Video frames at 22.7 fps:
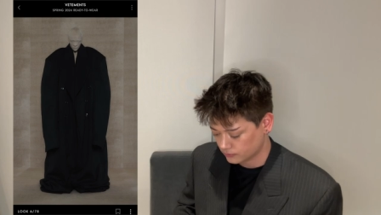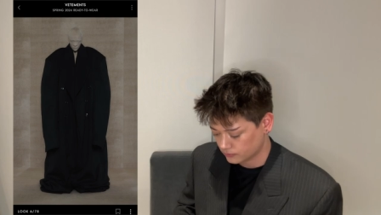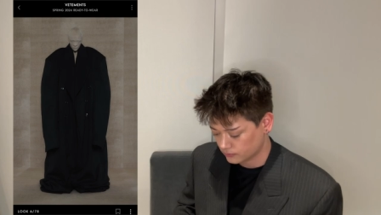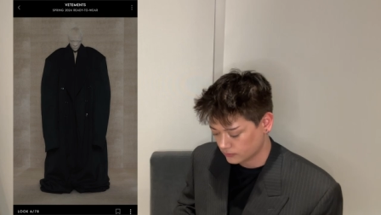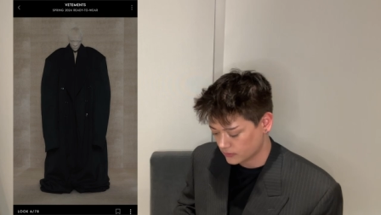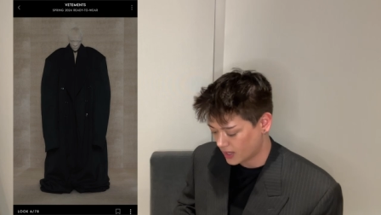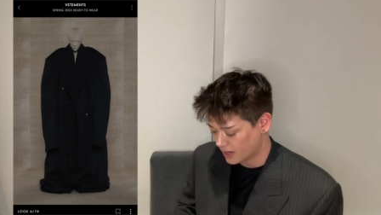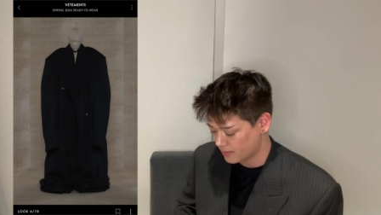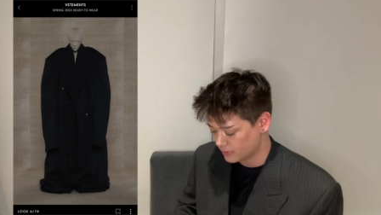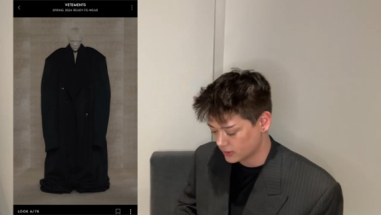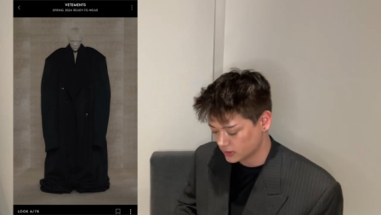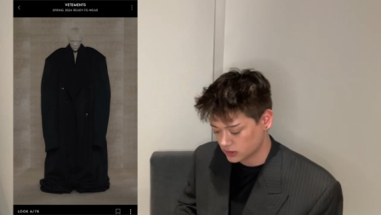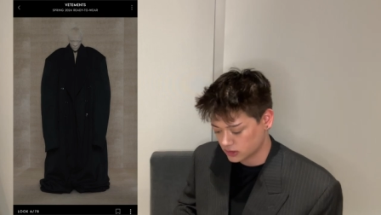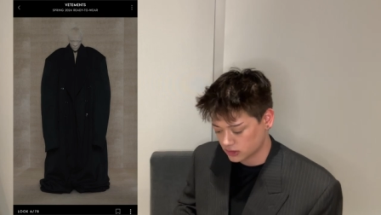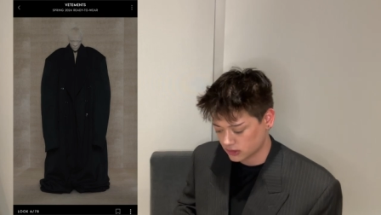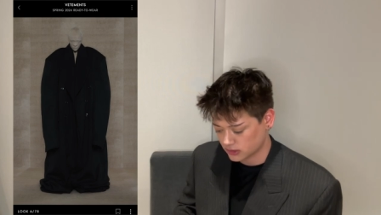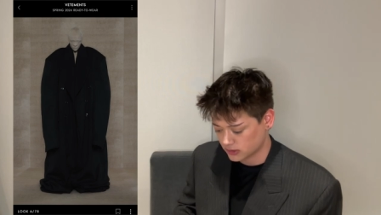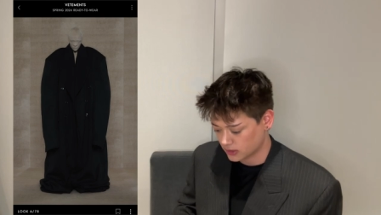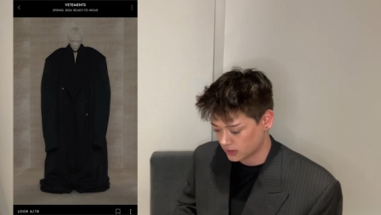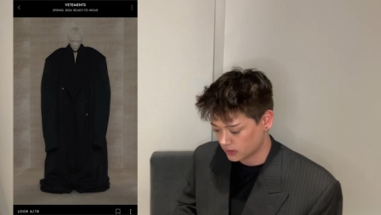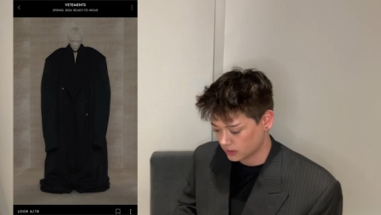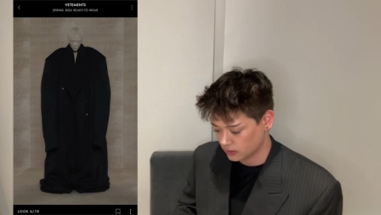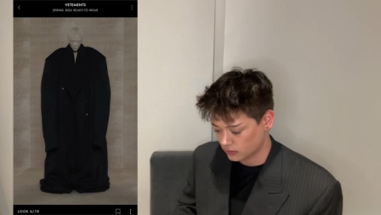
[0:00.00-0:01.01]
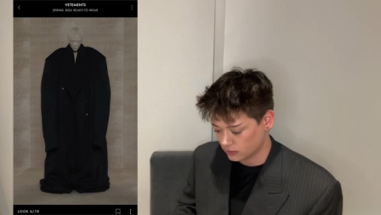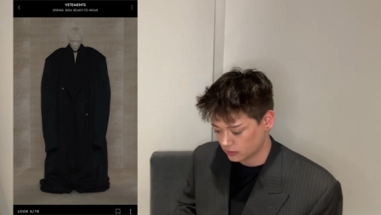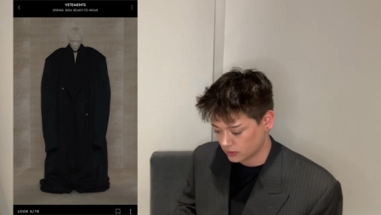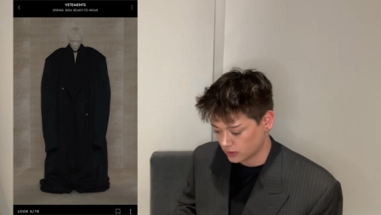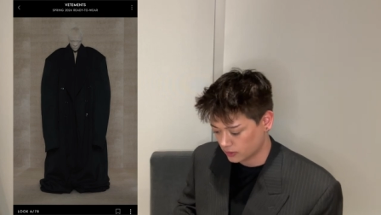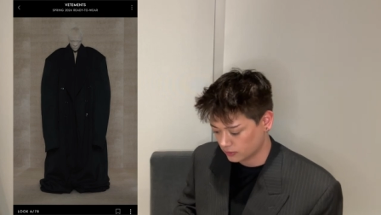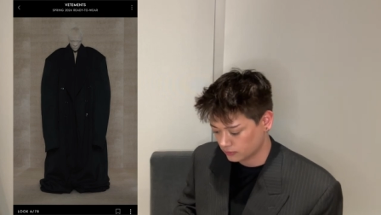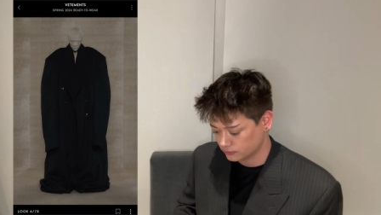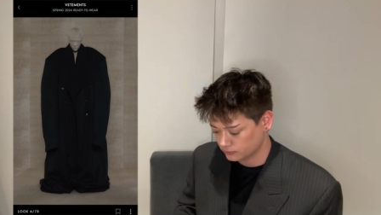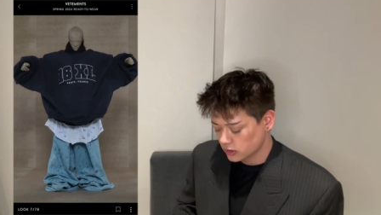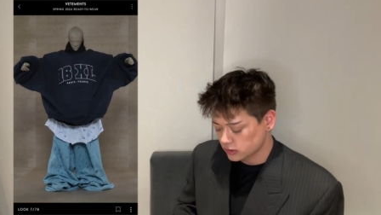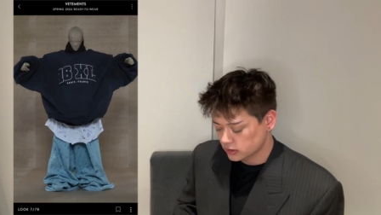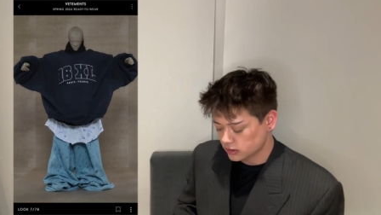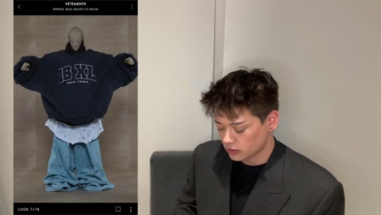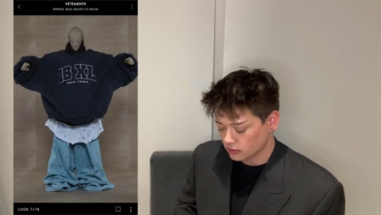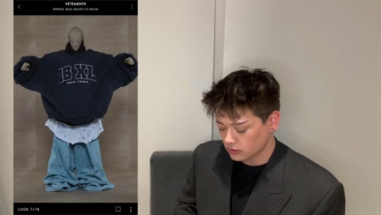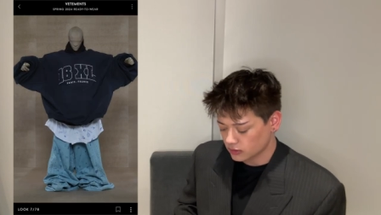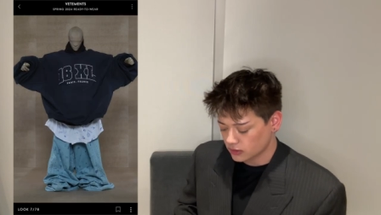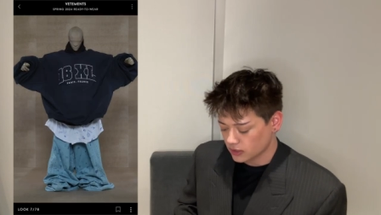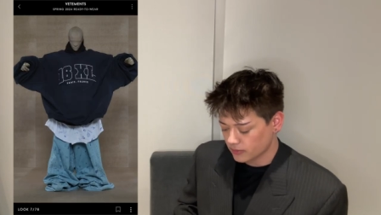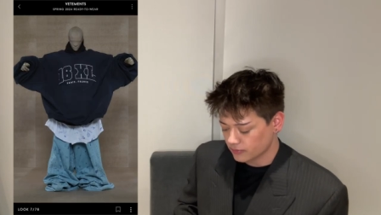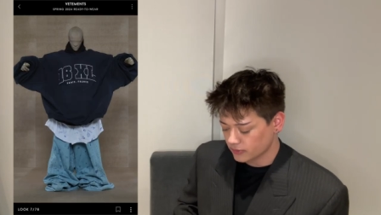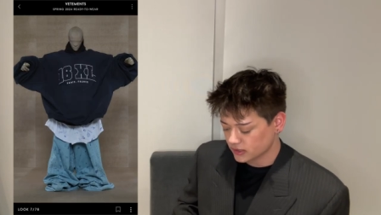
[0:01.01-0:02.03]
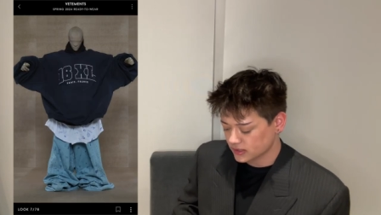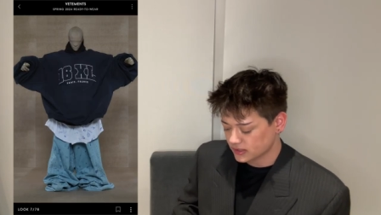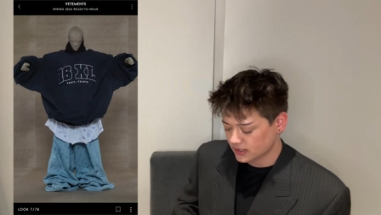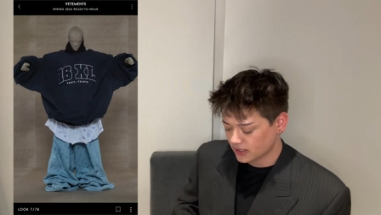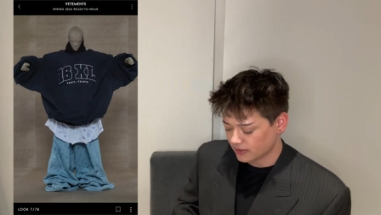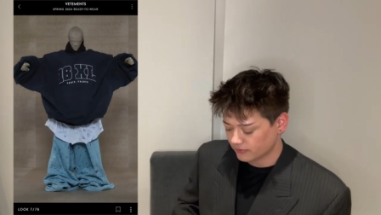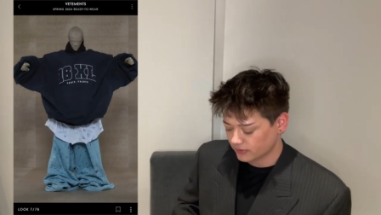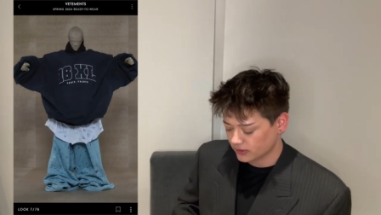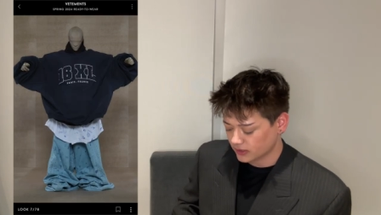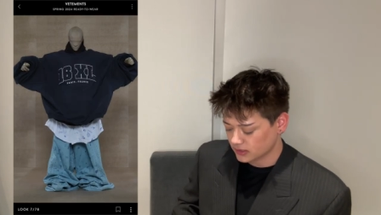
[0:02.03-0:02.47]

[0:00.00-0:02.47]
Not much to say here though. So look number seven,